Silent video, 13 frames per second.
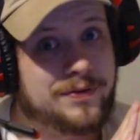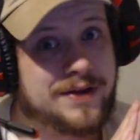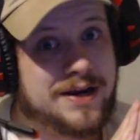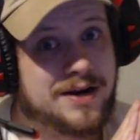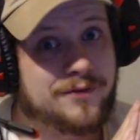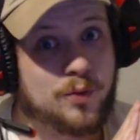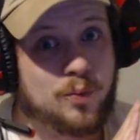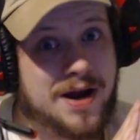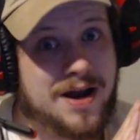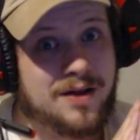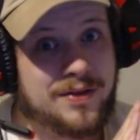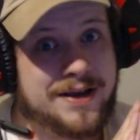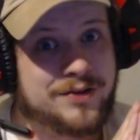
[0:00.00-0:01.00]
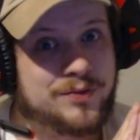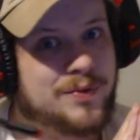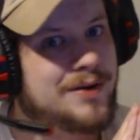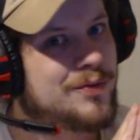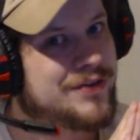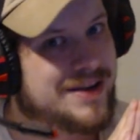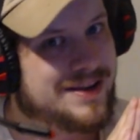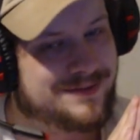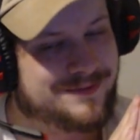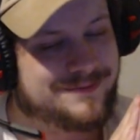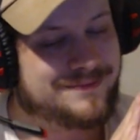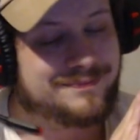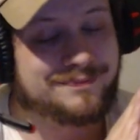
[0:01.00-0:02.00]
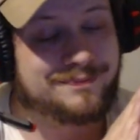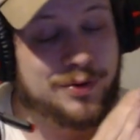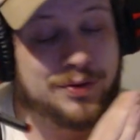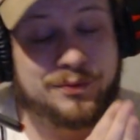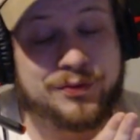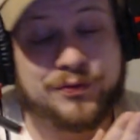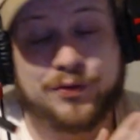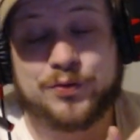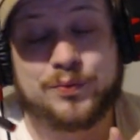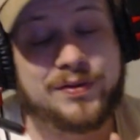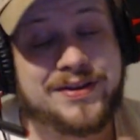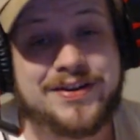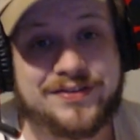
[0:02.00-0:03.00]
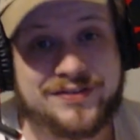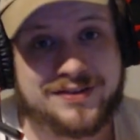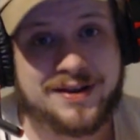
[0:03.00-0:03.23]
there for Wildlands when it was first released.